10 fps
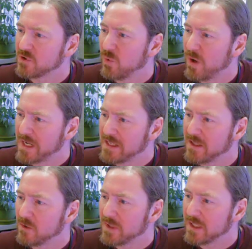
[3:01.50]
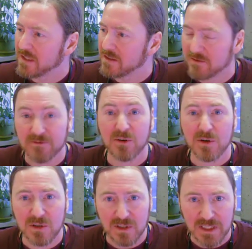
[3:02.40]
of 20 going
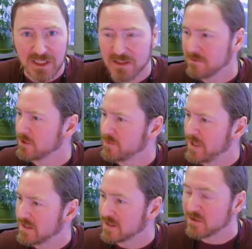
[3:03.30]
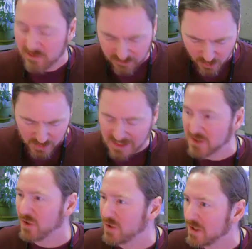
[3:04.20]
vertically, which means it's 40
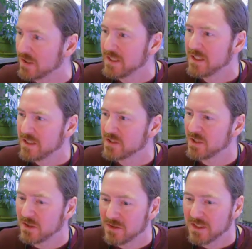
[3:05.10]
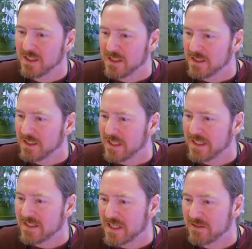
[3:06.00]
tall. So
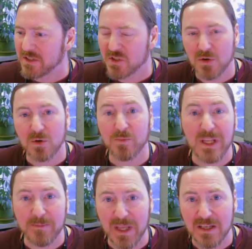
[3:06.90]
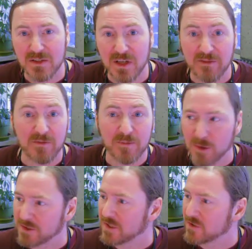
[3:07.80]
instead of a circle being based off of
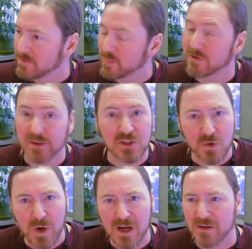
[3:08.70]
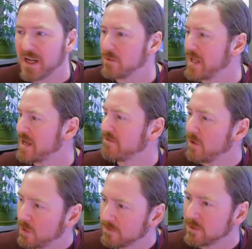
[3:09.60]
perfect, perfect square, now we have
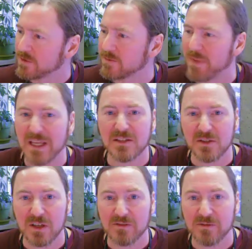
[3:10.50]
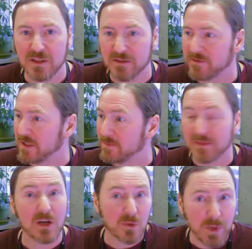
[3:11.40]
ovals based off of
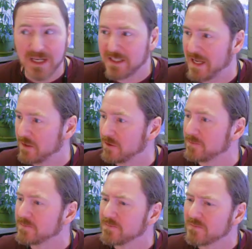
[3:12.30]
um, a rectangle.